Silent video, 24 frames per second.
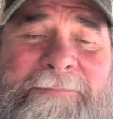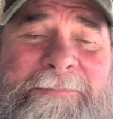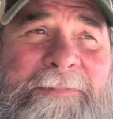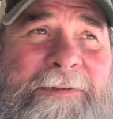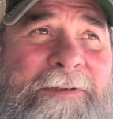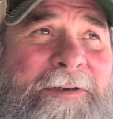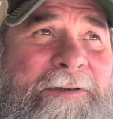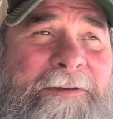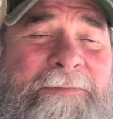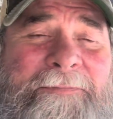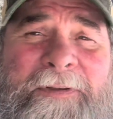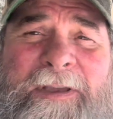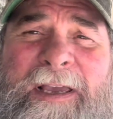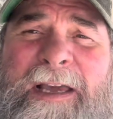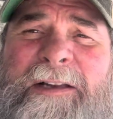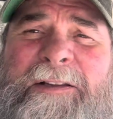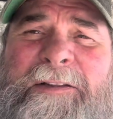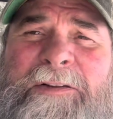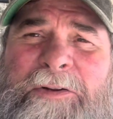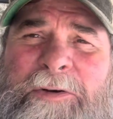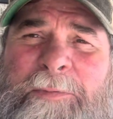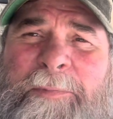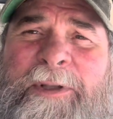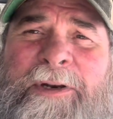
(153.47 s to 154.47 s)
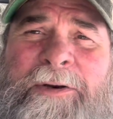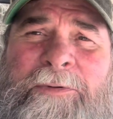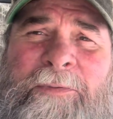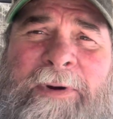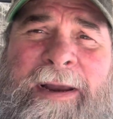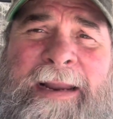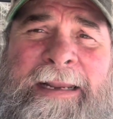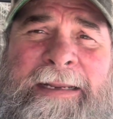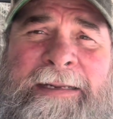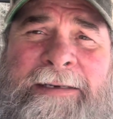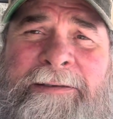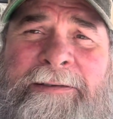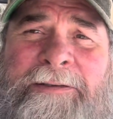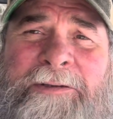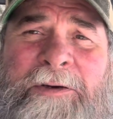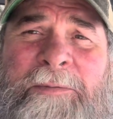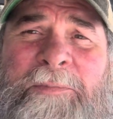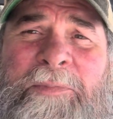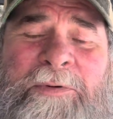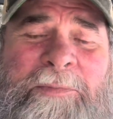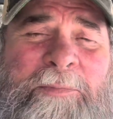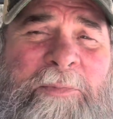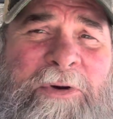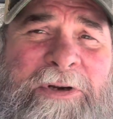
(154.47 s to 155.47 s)
you know, if you got a little bit of rain, a little
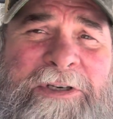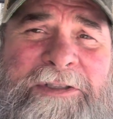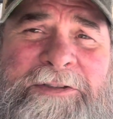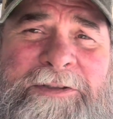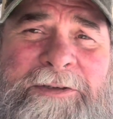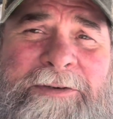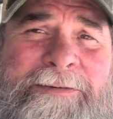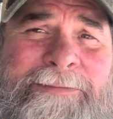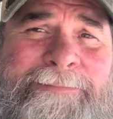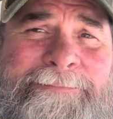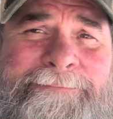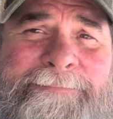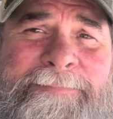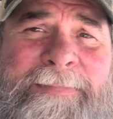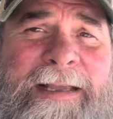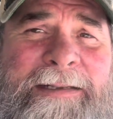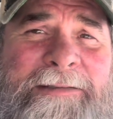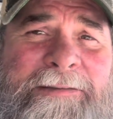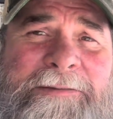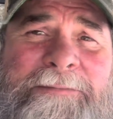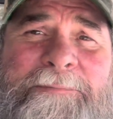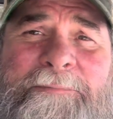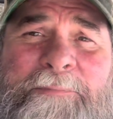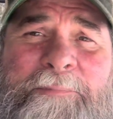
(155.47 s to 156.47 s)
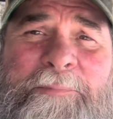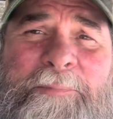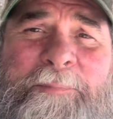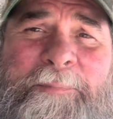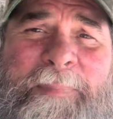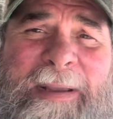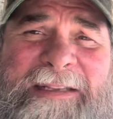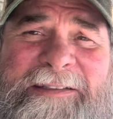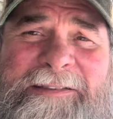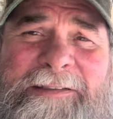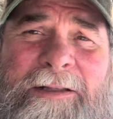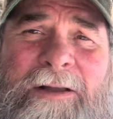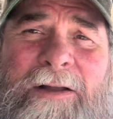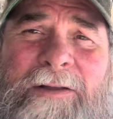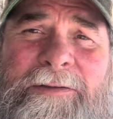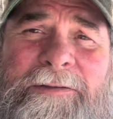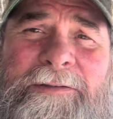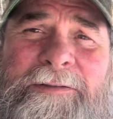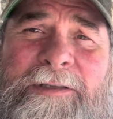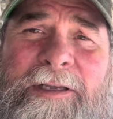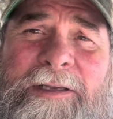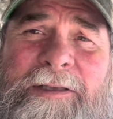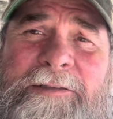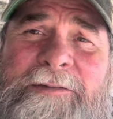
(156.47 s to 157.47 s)
bit of moisture, that's basically all
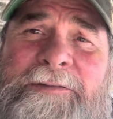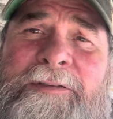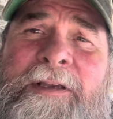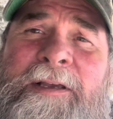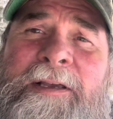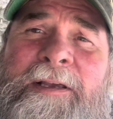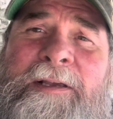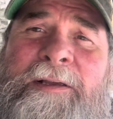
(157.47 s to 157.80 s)
it does.